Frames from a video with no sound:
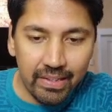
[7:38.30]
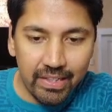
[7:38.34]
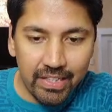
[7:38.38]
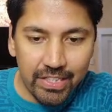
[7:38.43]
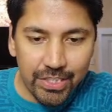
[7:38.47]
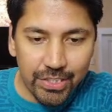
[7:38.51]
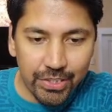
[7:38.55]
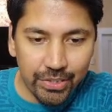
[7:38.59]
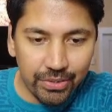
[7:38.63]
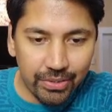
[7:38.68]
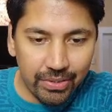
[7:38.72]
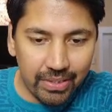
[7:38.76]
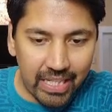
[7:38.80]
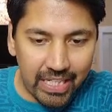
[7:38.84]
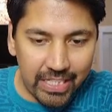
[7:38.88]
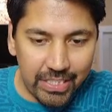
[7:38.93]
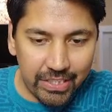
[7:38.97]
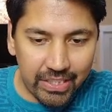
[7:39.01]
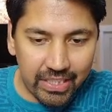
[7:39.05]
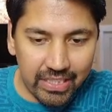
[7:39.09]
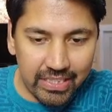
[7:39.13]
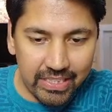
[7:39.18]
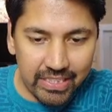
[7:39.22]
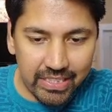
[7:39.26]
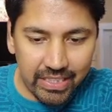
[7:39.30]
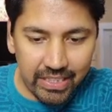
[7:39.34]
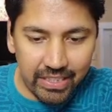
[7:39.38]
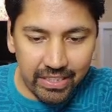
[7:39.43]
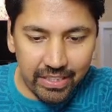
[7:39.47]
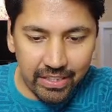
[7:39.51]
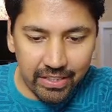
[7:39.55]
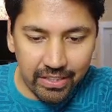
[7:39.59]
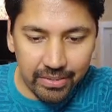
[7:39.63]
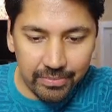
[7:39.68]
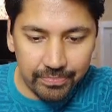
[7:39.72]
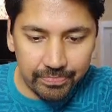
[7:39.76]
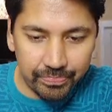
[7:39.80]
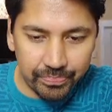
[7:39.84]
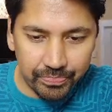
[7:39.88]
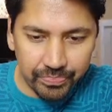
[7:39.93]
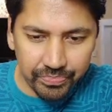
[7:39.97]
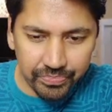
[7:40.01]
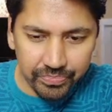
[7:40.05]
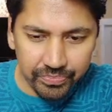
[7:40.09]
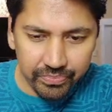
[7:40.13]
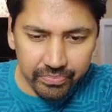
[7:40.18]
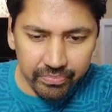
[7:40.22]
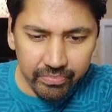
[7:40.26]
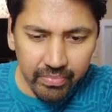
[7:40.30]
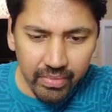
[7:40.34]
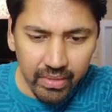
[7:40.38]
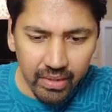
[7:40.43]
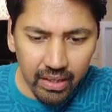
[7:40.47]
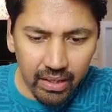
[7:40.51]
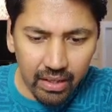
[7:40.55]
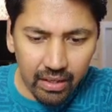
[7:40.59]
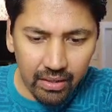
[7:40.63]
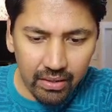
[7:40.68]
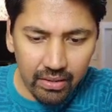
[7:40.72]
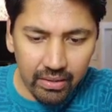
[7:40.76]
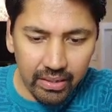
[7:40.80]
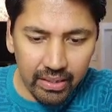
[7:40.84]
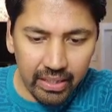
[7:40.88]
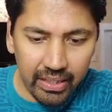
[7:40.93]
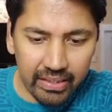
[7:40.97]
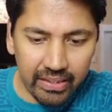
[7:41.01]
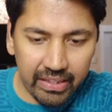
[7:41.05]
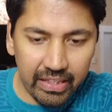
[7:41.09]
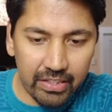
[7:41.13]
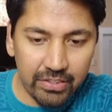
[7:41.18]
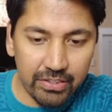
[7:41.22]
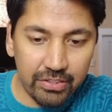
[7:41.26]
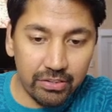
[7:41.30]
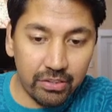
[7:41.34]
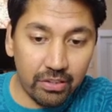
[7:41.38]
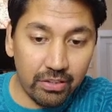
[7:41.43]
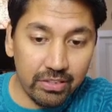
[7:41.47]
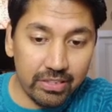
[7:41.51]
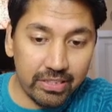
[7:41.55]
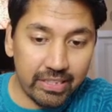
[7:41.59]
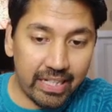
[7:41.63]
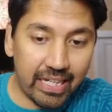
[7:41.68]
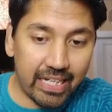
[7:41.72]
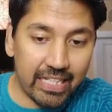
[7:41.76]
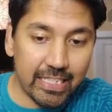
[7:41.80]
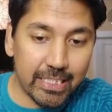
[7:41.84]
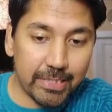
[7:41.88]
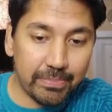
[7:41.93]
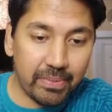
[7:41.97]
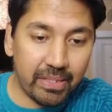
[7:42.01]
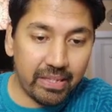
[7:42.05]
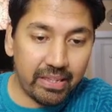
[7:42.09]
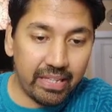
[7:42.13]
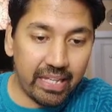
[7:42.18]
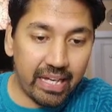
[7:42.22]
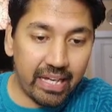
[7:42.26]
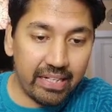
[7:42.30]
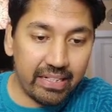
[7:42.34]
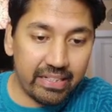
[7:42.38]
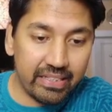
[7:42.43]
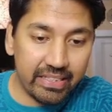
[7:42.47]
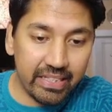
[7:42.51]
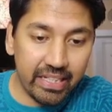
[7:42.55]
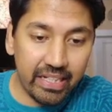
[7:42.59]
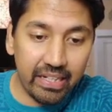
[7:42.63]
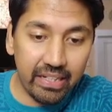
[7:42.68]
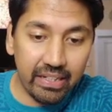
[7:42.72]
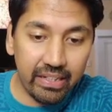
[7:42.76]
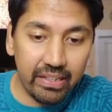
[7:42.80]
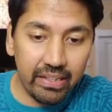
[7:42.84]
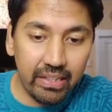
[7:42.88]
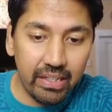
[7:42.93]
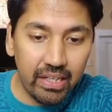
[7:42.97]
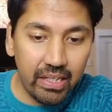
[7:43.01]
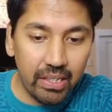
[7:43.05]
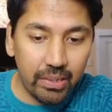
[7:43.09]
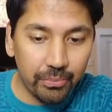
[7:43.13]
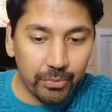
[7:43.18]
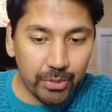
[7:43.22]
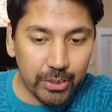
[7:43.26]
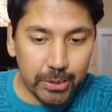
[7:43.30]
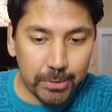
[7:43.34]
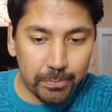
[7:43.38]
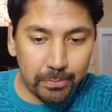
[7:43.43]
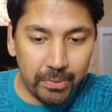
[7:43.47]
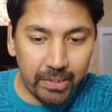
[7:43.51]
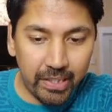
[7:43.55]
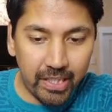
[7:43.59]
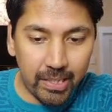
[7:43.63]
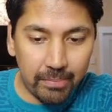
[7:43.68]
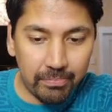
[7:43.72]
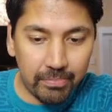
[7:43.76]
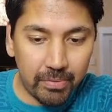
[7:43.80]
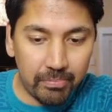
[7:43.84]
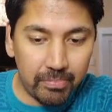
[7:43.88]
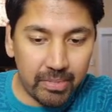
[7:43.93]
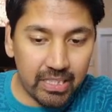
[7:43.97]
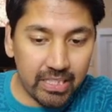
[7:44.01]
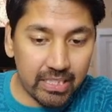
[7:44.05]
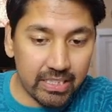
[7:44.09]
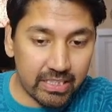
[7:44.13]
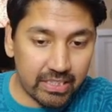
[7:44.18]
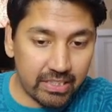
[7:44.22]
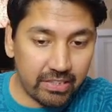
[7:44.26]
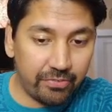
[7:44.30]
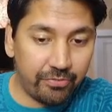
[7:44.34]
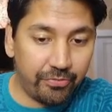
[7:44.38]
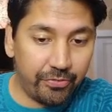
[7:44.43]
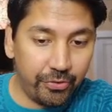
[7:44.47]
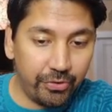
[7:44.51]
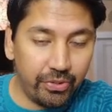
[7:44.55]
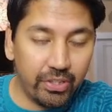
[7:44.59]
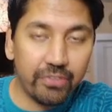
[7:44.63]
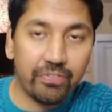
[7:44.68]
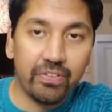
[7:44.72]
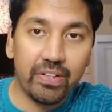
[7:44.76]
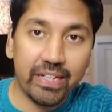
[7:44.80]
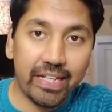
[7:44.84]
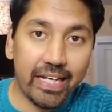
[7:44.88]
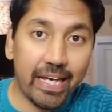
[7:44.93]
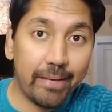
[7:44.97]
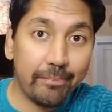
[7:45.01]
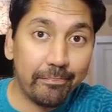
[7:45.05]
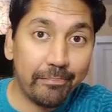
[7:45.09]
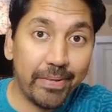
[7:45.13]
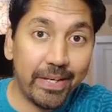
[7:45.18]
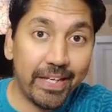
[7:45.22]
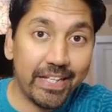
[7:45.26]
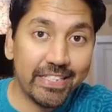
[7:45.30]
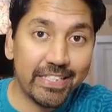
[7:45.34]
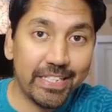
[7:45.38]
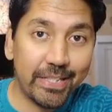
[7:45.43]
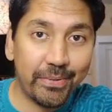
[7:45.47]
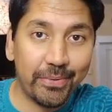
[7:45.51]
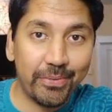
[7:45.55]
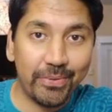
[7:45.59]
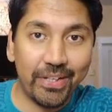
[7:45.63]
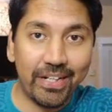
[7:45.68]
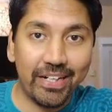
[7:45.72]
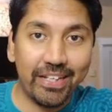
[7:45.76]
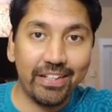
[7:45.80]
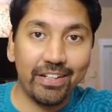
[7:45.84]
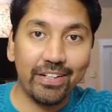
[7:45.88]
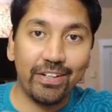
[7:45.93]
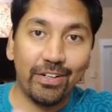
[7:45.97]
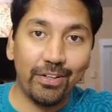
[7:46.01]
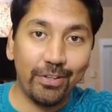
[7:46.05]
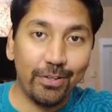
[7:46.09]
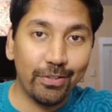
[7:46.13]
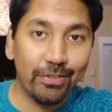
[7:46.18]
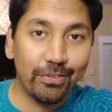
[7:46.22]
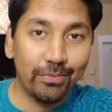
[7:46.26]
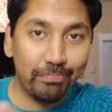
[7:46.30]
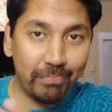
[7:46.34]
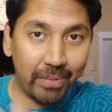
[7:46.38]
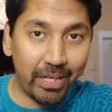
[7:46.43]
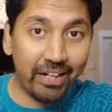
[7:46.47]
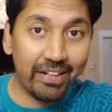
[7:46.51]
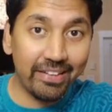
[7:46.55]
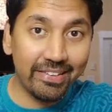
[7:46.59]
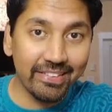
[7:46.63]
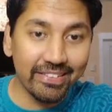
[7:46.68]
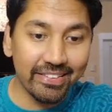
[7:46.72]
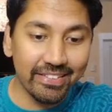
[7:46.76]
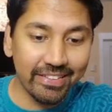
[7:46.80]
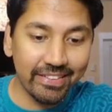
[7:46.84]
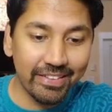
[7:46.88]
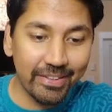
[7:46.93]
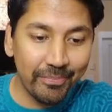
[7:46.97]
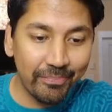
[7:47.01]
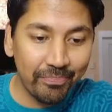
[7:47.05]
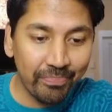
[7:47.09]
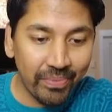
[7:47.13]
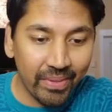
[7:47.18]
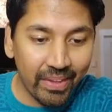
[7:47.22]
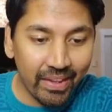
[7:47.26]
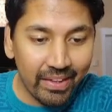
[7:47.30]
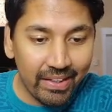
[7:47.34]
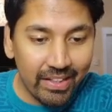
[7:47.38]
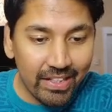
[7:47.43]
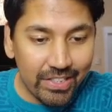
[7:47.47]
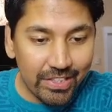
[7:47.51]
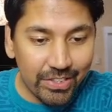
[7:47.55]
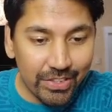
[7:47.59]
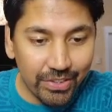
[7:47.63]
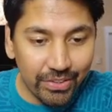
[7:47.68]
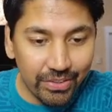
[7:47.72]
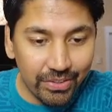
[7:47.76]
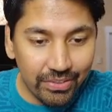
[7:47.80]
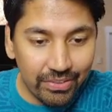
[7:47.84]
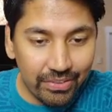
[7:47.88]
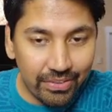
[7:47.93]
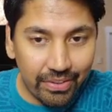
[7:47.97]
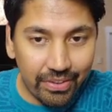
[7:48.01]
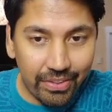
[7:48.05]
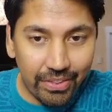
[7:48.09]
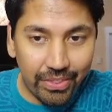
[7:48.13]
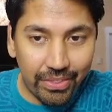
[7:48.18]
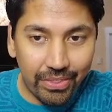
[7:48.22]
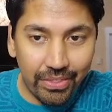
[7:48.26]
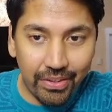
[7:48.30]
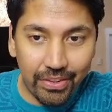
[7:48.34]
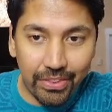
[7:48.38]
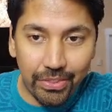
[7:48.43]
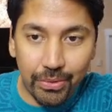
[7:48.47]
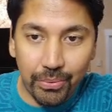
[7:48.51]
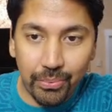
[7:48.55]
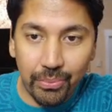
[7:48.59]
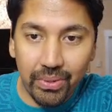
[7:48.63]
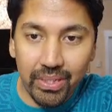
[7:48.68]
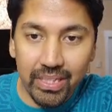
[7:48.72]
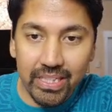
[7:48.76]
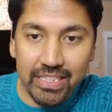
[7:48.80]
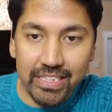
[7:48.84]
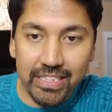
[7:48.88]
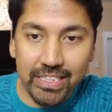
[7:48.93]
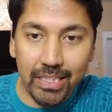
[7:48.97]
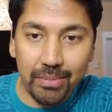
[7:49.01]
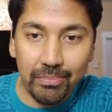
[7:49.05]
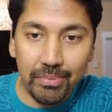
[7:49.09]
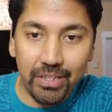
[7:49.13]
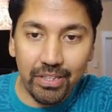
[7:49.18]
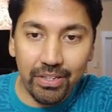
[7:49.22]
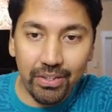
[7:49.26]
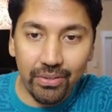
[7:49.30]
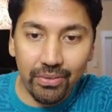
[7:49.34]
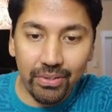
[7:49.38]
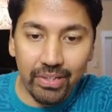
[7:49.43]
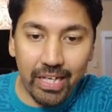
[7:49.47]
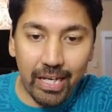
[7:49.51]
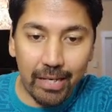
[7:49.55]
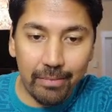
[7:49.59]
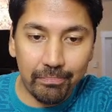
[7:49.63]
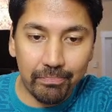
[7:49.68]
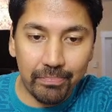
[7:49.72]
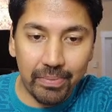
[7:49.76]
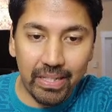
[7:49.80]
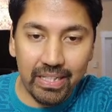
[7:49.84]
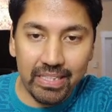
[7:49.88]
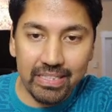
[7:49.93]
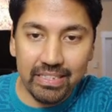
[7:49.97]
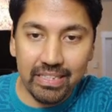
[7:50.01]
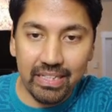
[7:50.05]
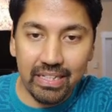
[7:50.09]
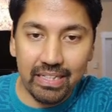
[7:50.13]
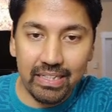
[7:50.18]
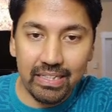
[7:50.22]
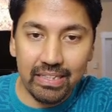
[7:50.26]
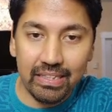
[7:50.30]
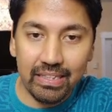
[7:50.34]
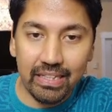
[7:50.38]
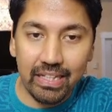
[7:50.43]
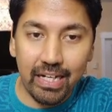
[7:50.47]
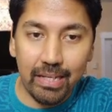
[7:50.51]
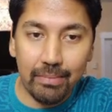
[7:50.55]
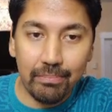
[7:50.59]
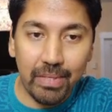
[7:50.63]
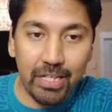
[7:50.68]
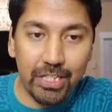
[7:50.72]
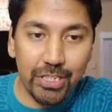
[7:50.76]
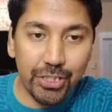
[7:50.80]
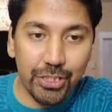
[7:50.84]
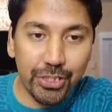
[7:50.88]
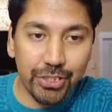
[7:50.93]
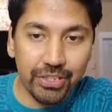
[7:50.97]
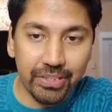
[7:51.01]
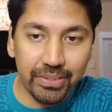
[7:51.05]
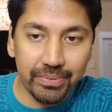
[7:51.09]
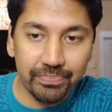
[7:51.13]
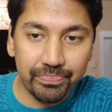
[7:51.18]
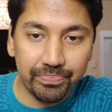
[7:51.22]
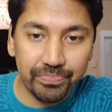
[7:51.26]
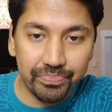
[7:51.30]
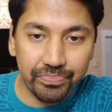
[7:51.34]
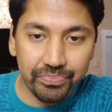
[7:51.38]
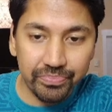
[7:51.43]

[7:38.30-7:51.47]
So as you can see here, our $8,000 in ad spend that day was split up amongst a few different campaigns that were running all parallelly. So the 3 CBO campaigns that I mentioned,